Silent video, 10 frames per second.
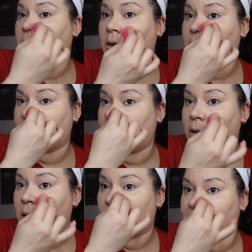
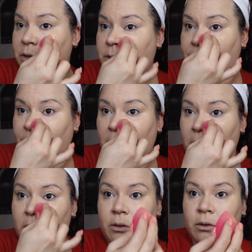literally almost
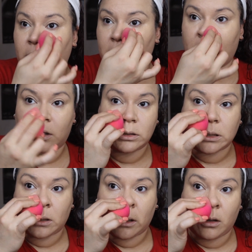free
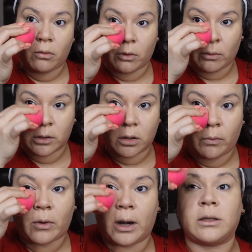considering the retail
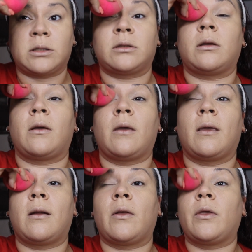price.
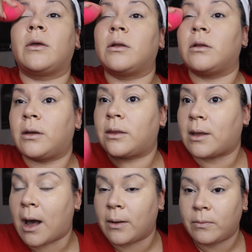Look at
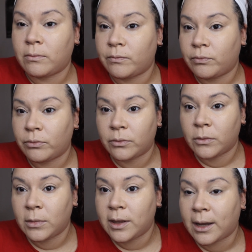that.
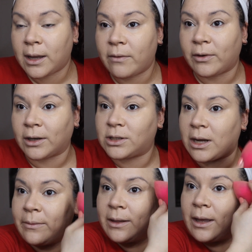Look at that coverage.
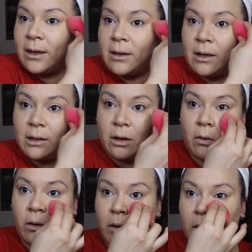I mean, like,
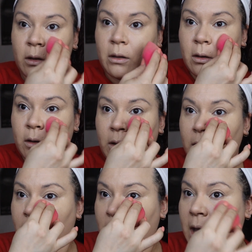hello.
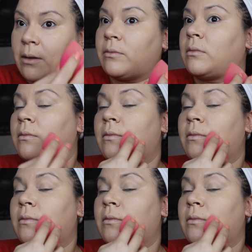I am